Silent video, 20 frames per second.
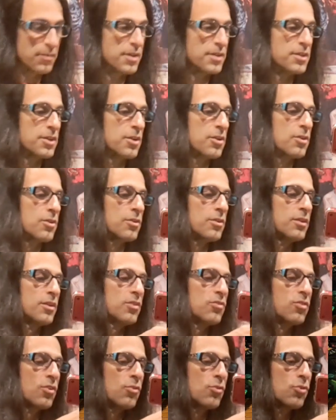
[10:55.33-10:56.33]
they're
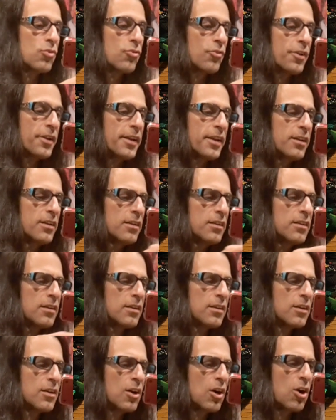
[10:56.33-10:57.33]
these little green
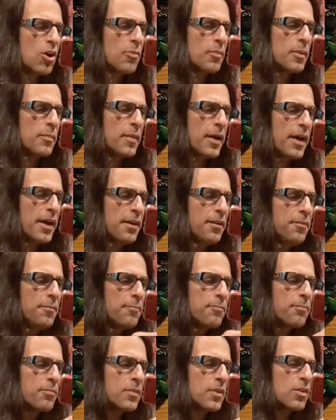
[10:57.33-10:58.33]
army men.
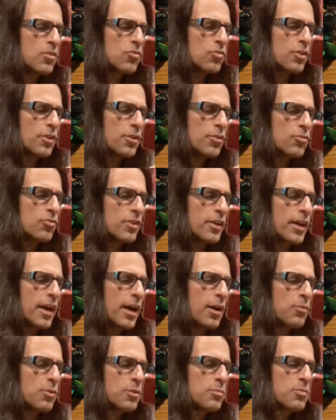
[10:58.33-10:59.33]
So here's a
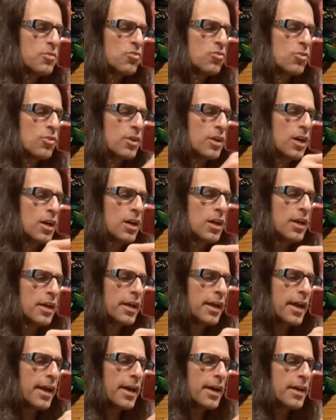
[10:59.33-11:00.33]
guy with a bazooka,
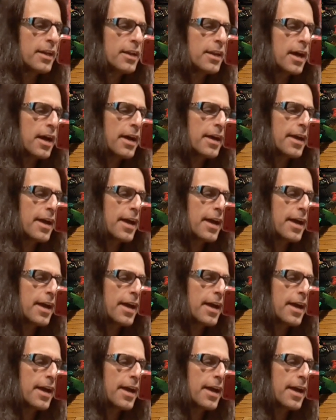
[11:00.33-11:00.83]
and I